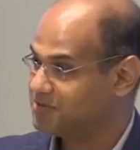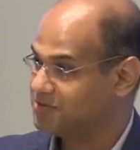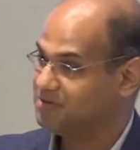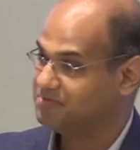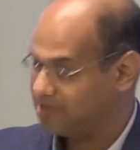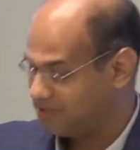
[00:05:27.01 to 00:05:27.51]

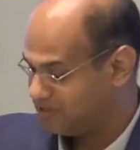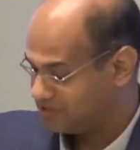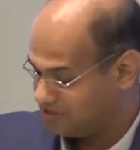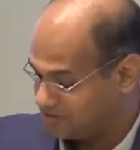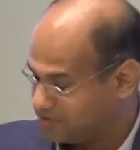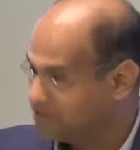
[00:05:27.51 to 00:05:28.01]
So, but he's
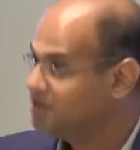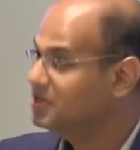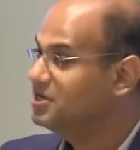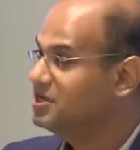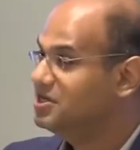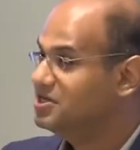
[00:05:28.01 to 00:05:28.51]
here to
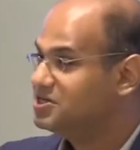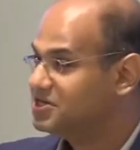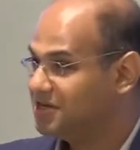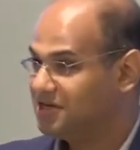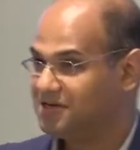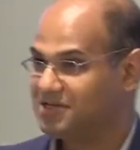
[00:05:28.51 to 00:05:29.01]

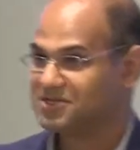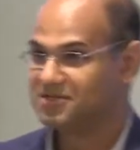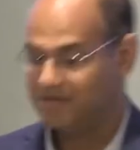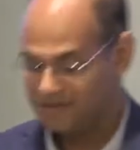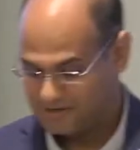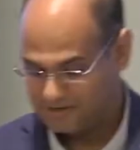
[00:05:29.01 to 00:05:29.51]
share his
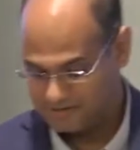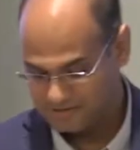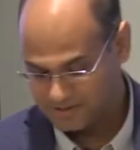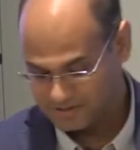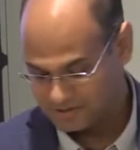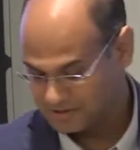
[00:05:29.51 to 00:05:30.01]

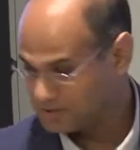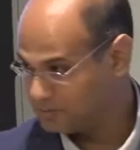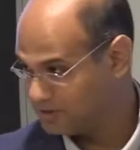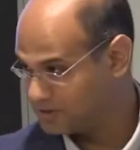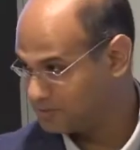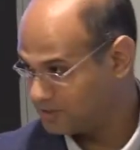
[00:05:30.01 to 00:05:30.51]
research
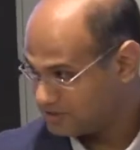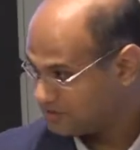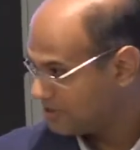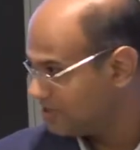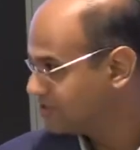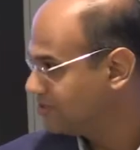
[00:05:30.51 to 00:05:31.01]
experience with us.
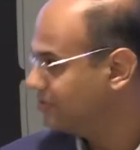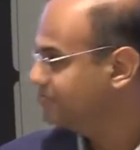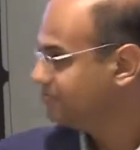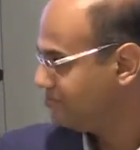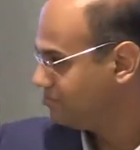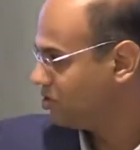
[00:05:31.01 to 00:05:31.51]
So,
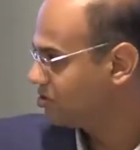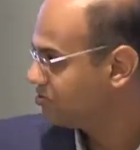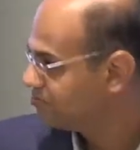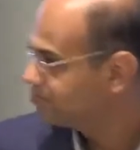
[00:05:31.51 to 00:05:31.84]
Mark.